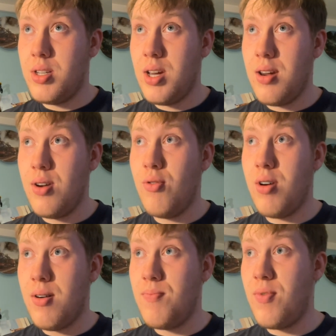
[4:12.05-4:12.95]
tale
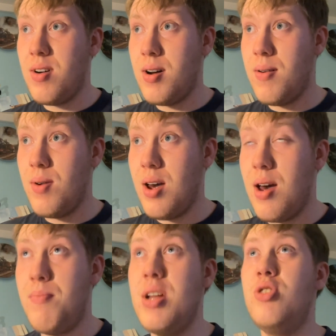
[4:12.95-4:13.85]

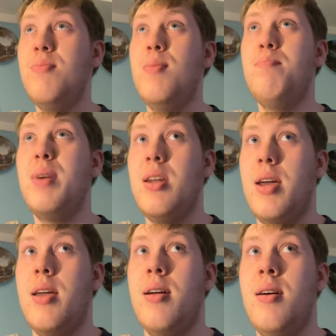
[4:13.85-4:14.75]
of Benjamin
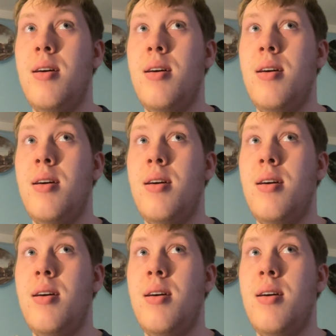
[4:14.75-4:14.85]
Bunny.